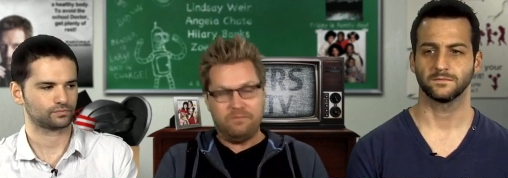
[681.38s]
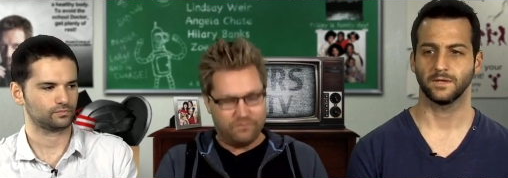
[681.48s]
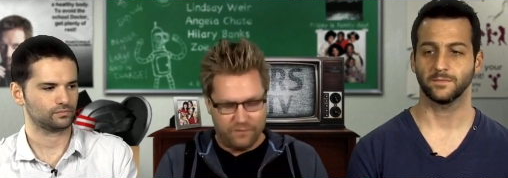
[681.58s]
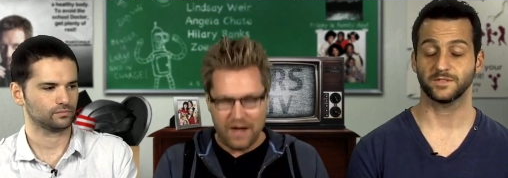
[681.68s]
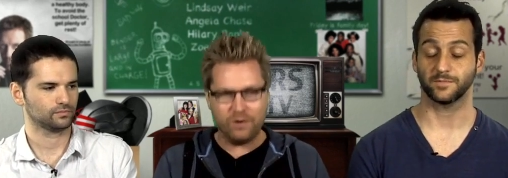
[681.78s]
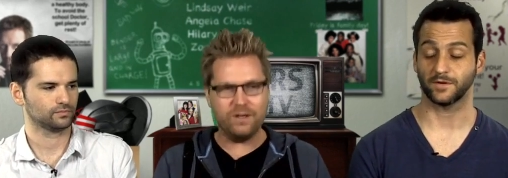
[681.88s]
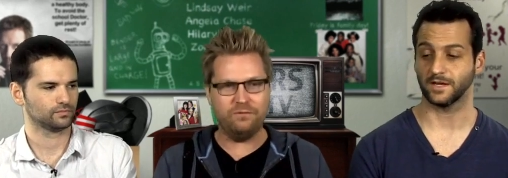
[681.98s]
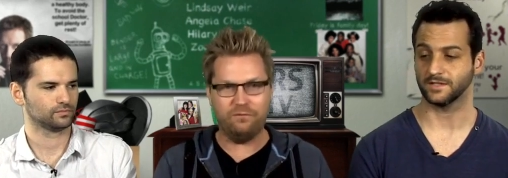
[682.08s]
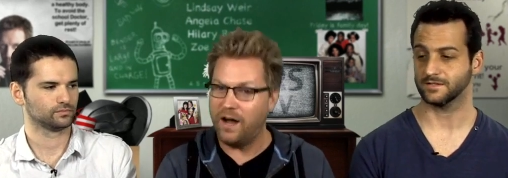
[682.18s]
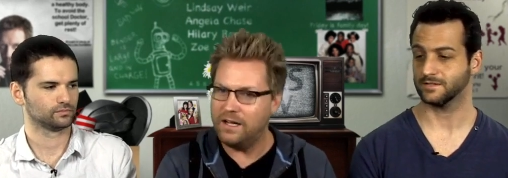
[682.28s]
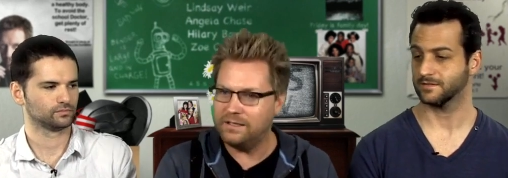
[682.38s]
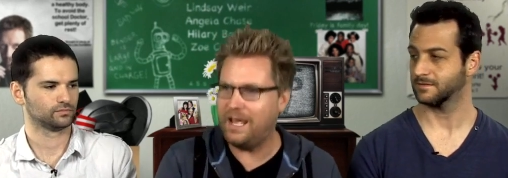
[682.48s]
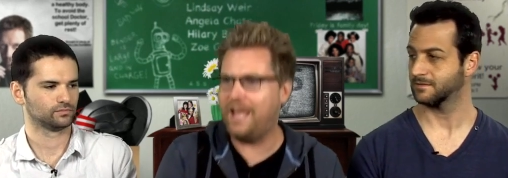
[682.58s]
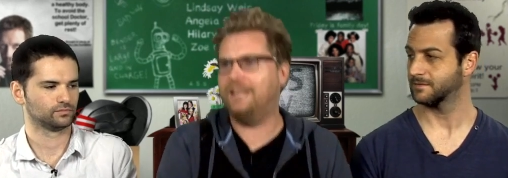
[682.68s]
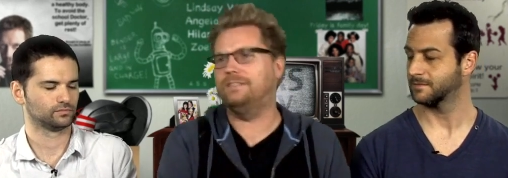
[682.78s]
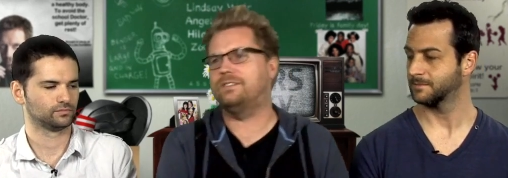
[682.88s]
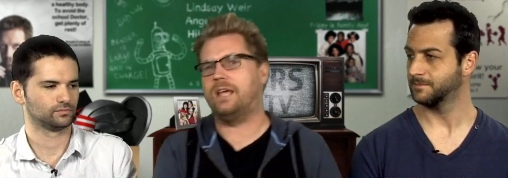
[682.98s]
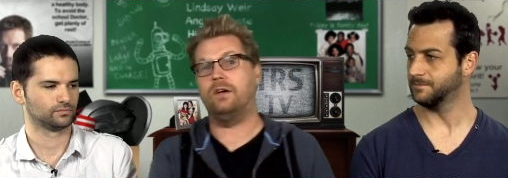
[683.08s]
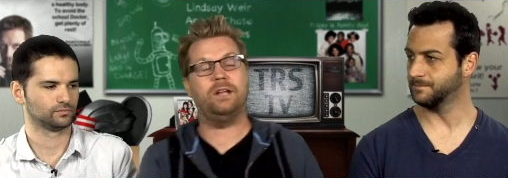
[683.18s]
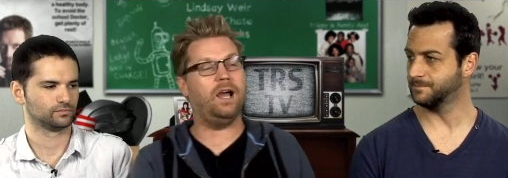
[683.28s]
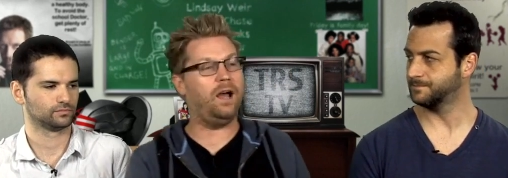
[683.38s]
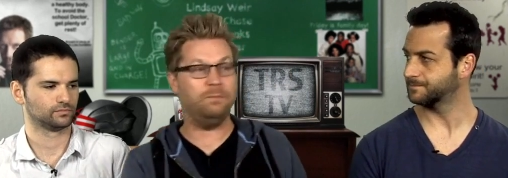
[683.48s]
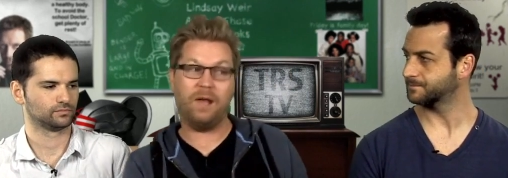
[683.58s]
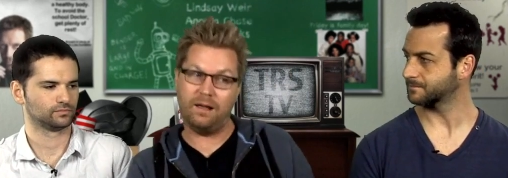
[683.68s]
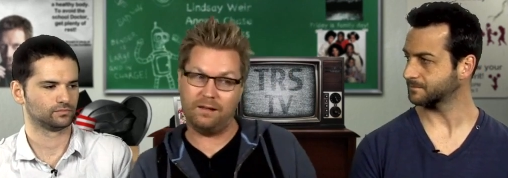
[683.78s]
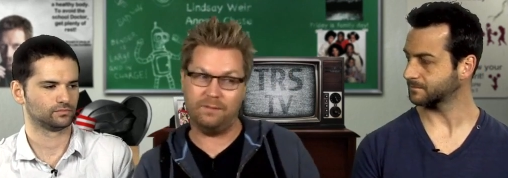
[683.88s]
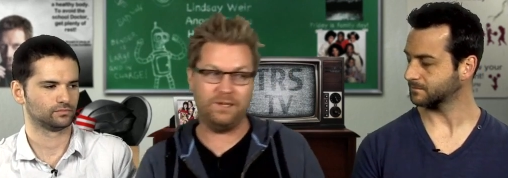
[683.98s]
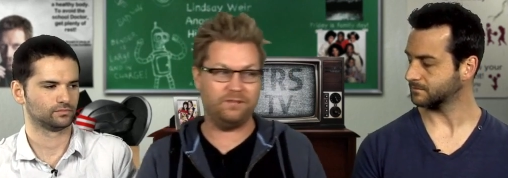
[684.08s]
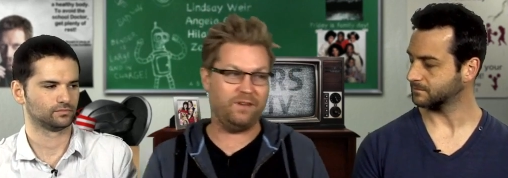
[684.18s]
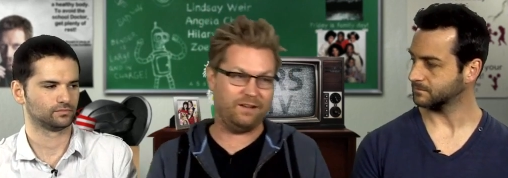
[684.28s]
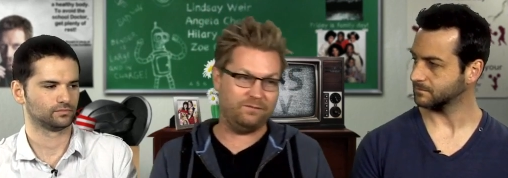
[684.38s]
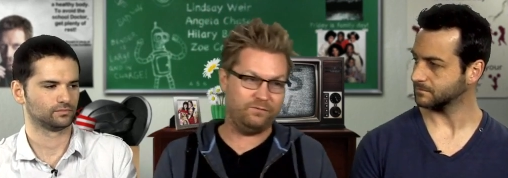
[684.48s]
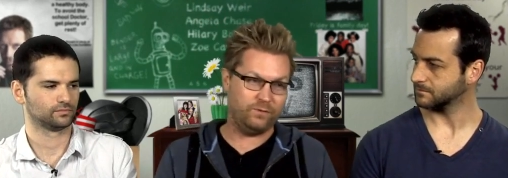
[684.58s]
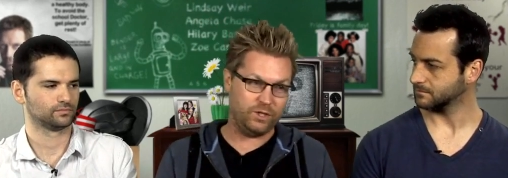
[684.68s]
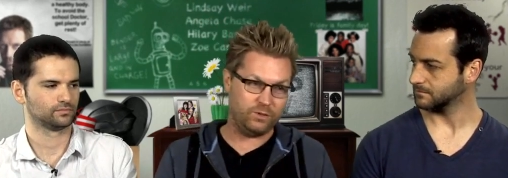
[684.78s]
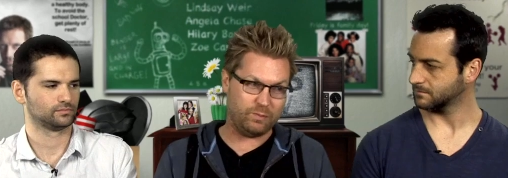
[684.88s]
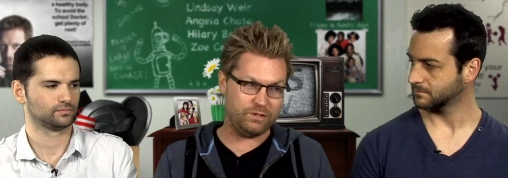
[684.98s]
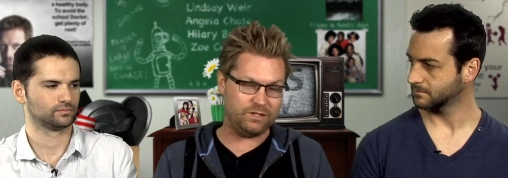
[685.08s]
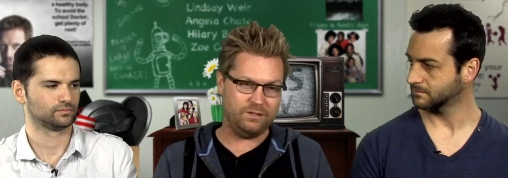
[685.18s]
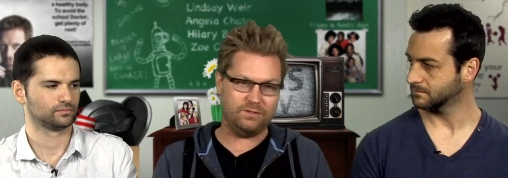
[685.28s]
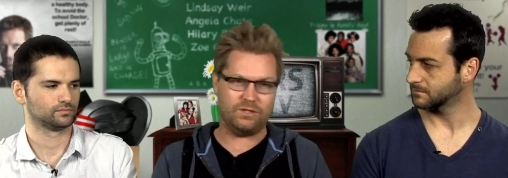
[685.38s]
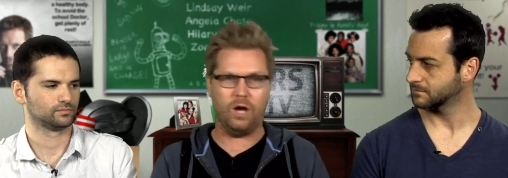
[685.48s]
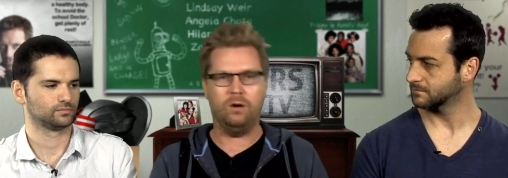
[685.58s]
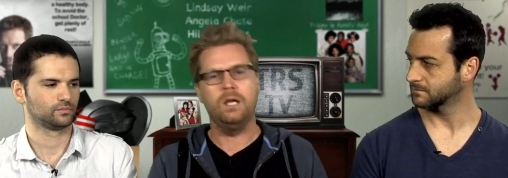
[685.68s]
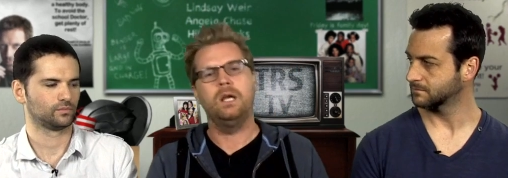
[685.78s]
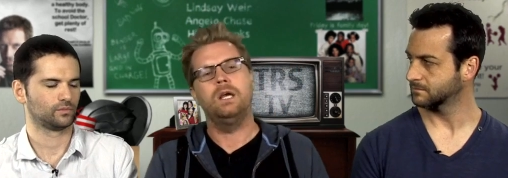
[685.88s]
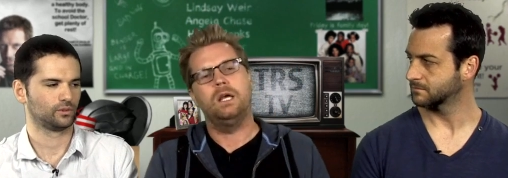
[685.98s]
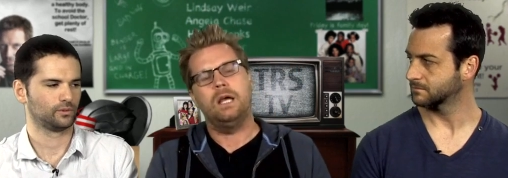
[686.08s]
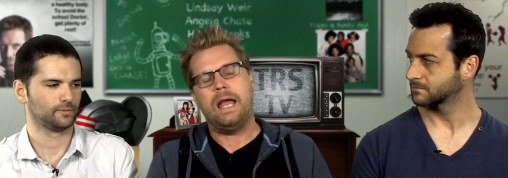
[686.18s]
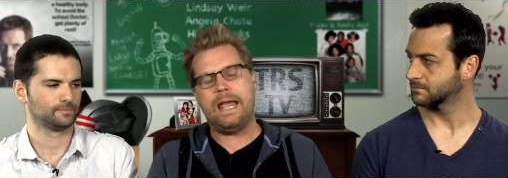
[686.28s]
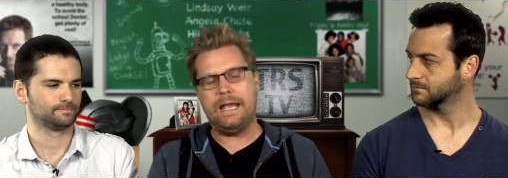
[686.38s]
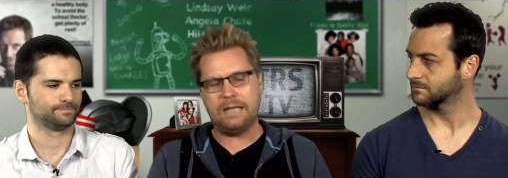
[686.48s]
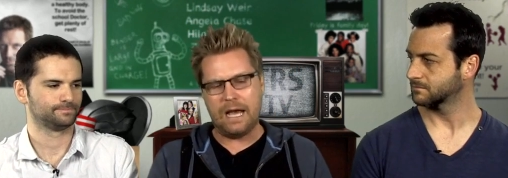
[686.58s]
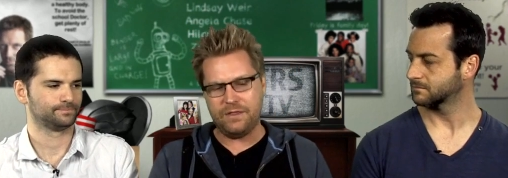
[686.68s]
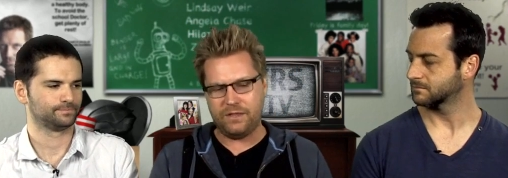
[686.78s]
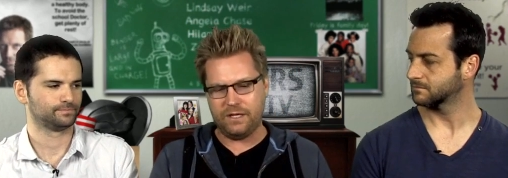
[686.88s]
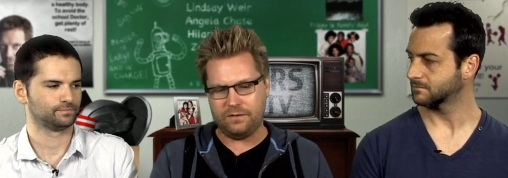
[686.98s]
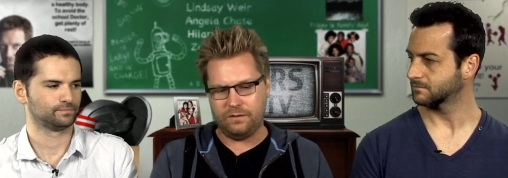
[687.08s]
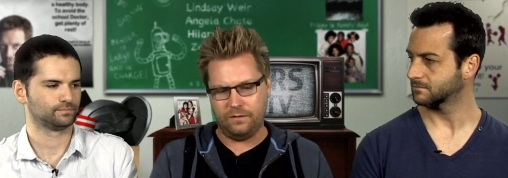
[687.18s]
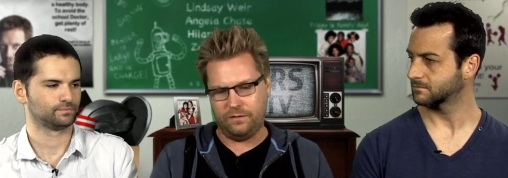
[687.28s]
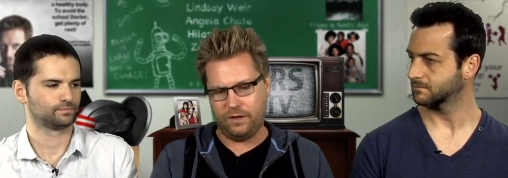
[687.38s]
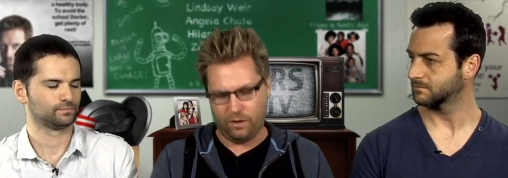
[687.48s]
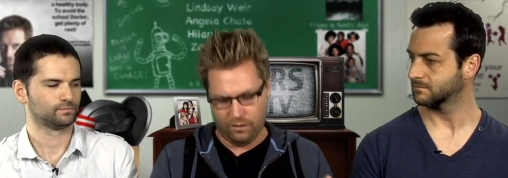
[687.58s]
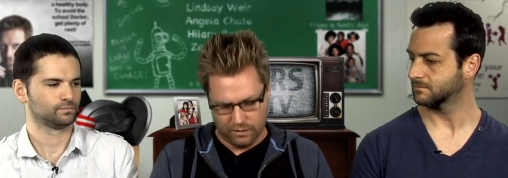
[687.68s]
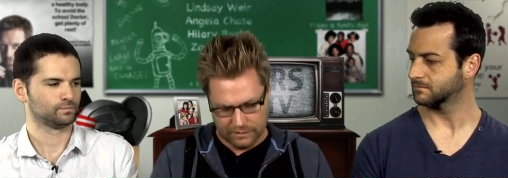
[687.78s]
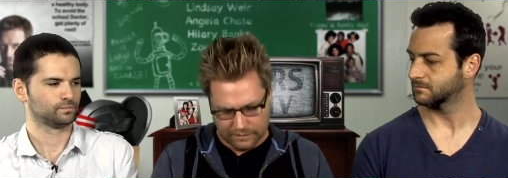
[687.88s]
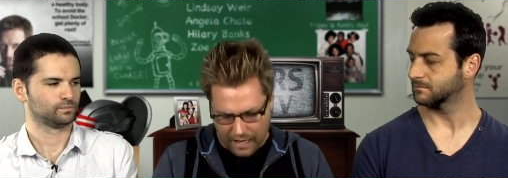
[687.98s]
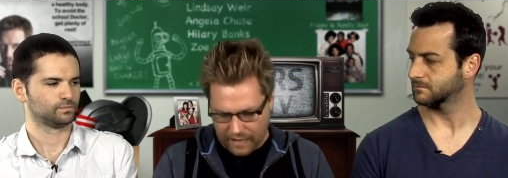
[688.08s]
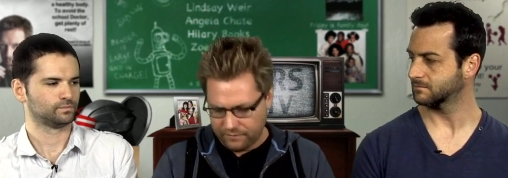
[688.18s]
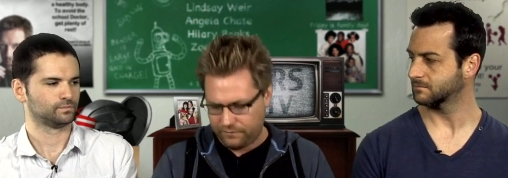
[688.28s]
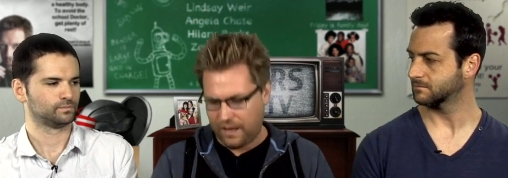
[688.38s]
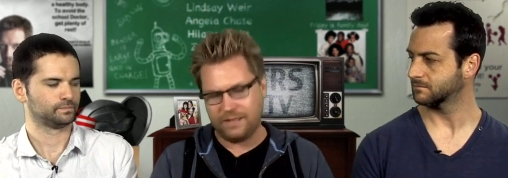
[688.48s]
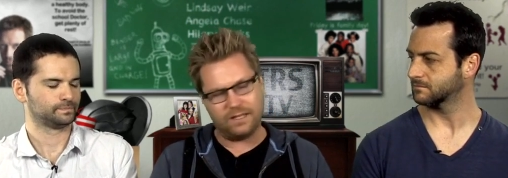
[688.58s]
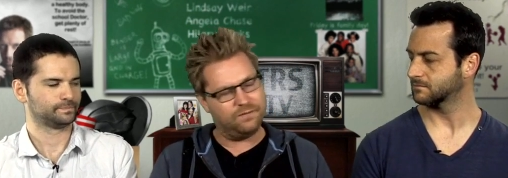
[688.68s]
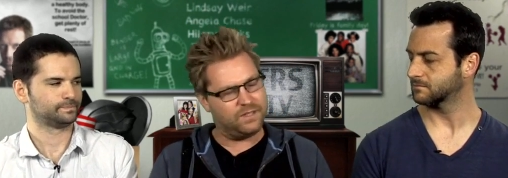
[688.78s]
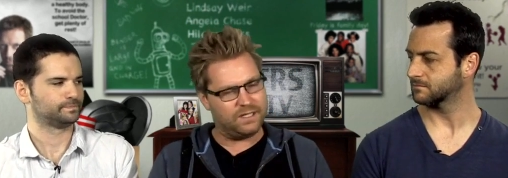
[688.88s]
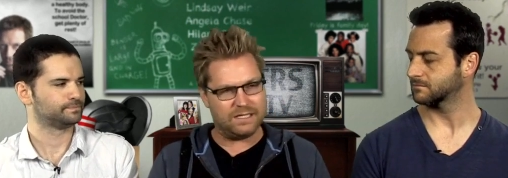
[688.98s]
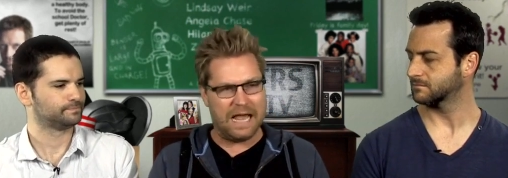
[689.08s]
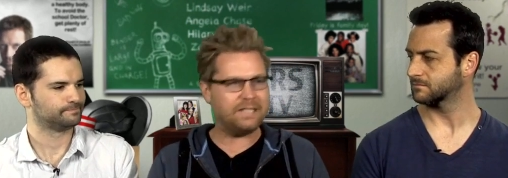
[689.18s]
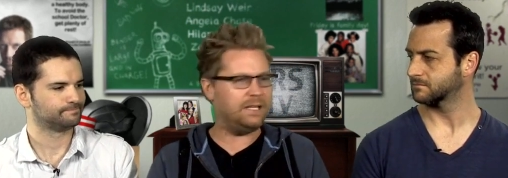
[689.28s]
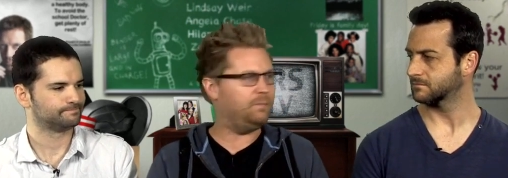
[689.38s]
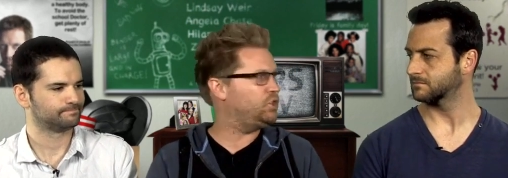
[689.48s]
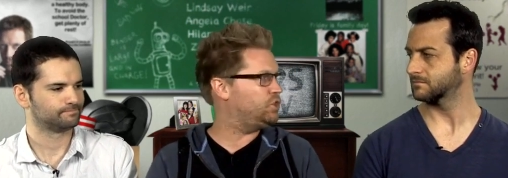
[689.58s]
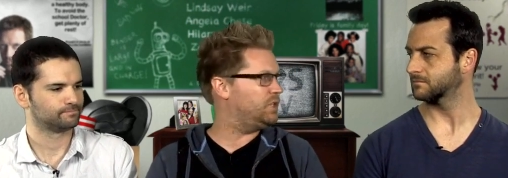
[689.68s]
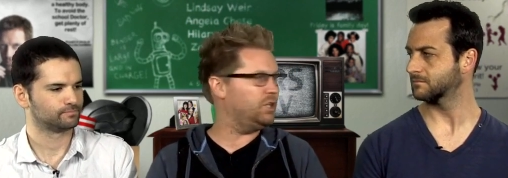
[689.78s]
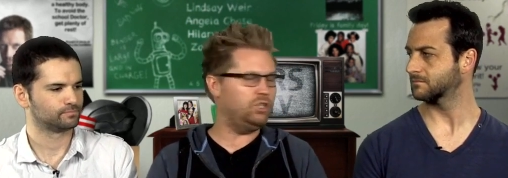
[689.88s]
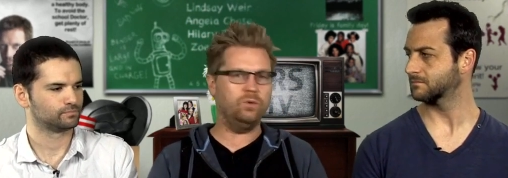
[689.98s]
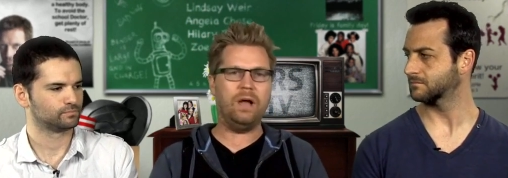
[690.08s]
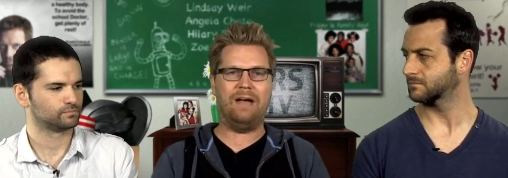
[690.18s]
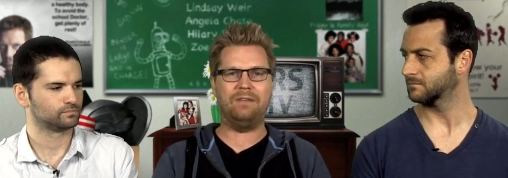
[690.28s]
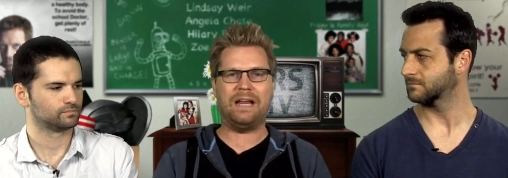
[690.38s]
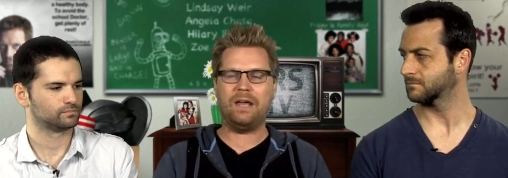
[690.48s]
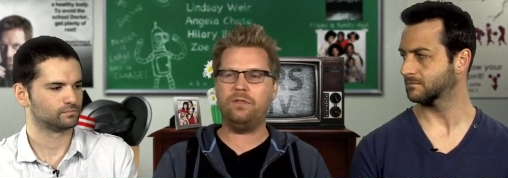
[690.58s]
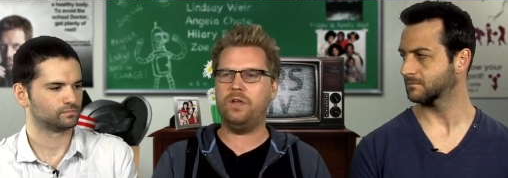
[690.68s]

Speaker 1: very Surprise. fun and scary. Now I'm not a big found footage person, so and I think there are a lot of I have the exact same issues that you have, and I